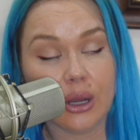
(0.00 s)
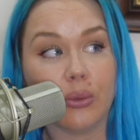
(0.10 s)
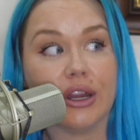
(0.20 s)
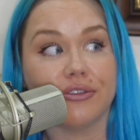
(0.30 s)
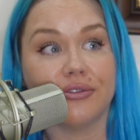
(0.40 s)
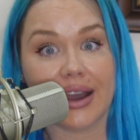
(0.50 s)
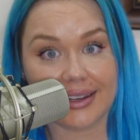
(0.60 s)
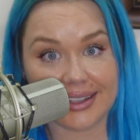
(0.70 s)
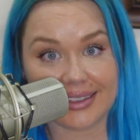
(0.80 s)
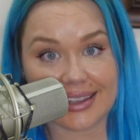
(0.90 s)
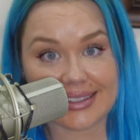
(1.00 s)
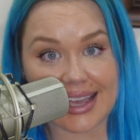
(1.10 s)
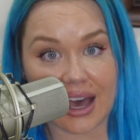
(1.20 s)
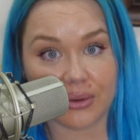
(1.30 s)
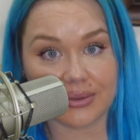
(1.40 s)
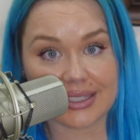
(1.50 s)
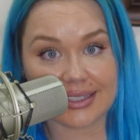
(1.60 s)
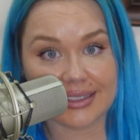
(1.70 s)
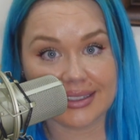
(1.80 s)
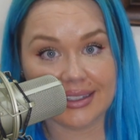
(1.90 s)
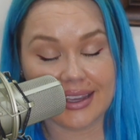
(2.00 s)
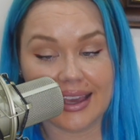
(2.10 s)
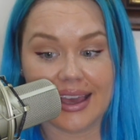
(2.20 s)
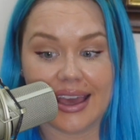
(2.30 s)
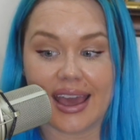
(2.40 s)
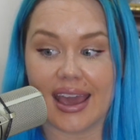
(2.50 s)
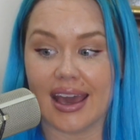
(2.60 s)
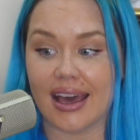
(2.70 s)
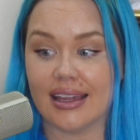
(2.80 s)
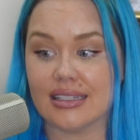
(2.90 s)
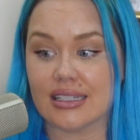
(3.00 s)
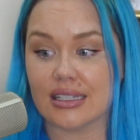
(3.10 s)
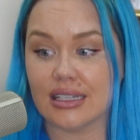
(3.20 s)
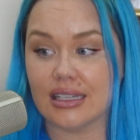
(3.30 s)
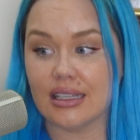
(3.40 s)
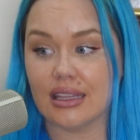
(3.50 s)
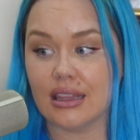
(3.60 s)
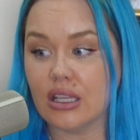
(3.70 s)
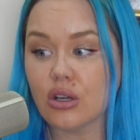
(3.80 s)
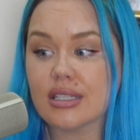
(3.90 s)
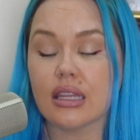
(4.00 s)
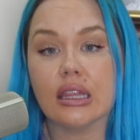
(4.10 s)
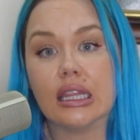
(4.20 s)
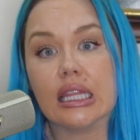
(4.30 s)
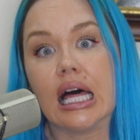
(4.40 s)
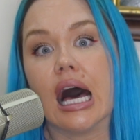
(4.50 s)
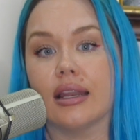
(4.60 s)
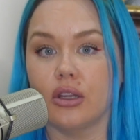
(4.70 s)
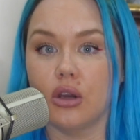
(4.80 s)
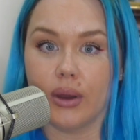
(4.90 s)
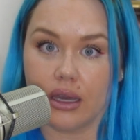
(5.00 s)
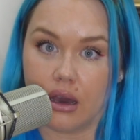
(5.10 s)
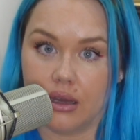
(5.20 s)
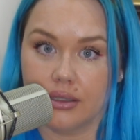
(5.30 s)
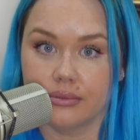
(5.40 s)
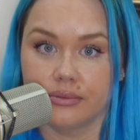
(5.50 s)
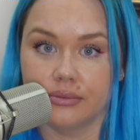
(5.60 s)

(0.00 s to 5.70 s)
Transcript: We are finding things out. And there is a lot going on